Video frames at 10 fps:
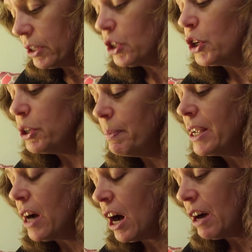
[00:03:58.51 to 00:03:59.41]
could
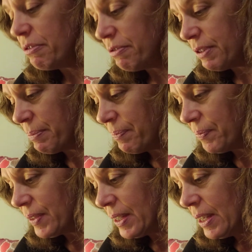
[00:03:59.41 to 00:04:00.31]
be off.
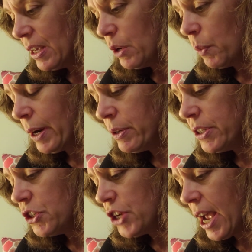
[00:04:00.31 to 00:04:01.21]
"Where
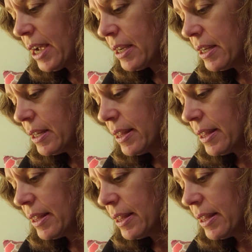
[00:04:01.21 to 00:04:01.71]
is Jack?"